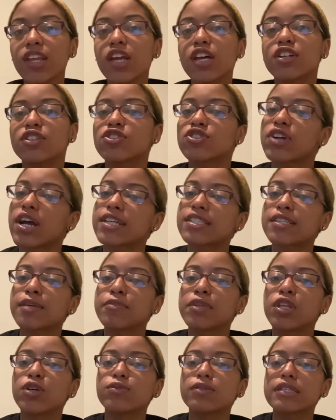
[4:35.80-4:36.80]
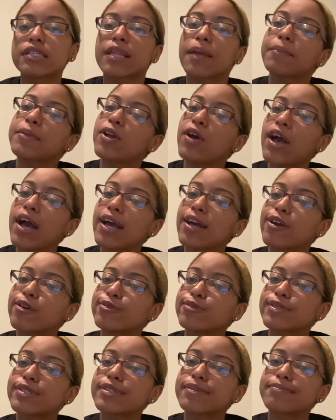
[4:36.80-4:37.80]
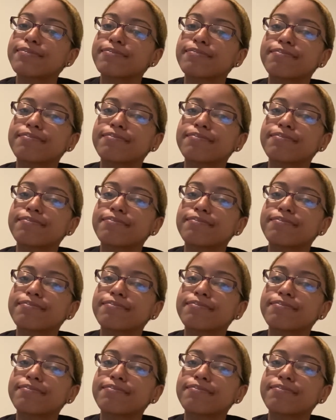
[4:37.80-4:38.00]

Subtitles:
try some of those and let me know how it goes.